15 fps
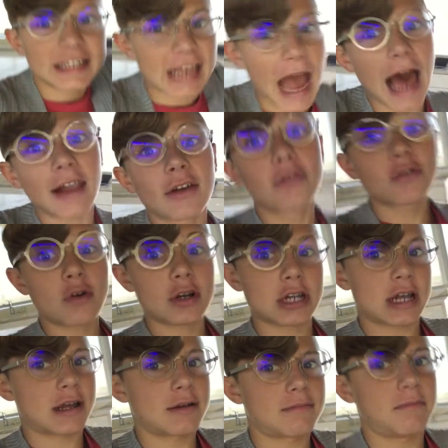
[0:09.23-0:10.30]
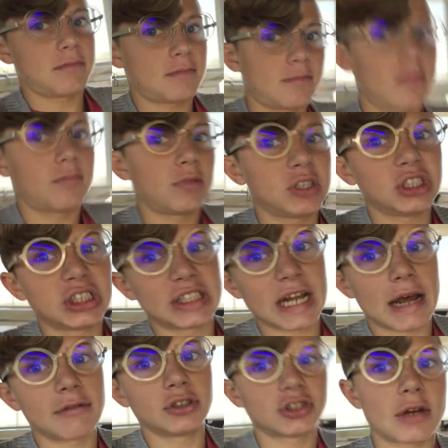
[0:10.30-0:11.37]
California, which is an
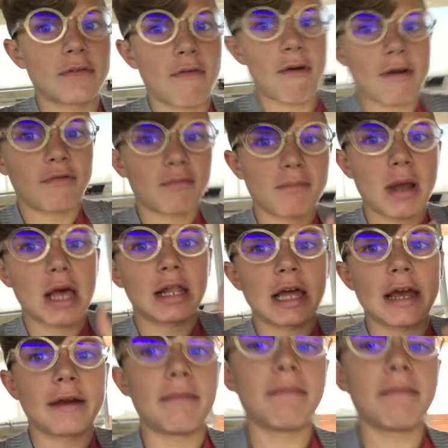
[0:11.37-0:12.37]
hour drive away from LA.